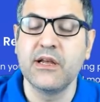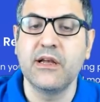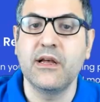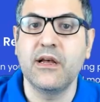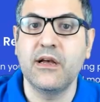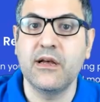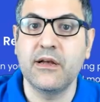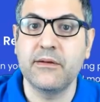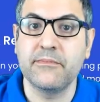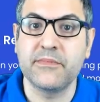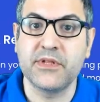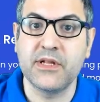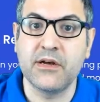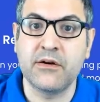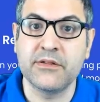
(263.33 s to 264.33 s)

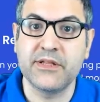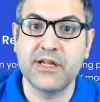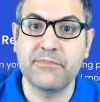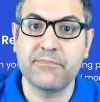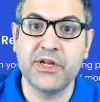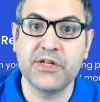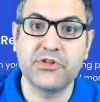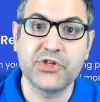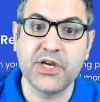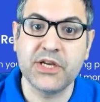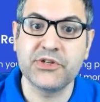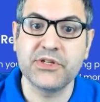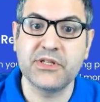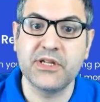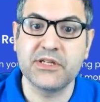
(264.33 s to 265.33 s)
On that page,
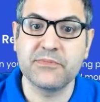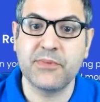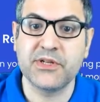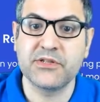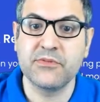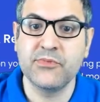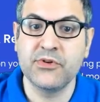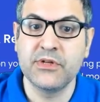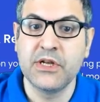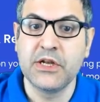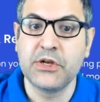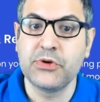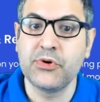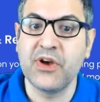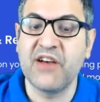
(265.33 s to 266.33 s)
change it. That's possible.
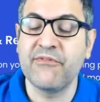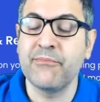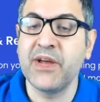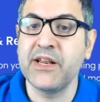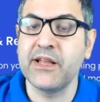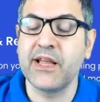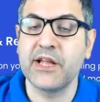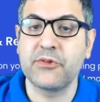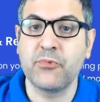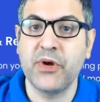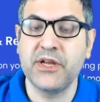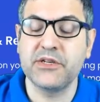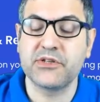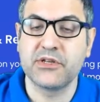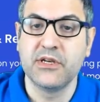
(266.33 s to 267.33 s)
You have many
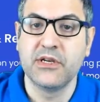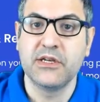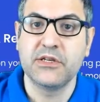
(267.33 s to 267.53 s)
gateways.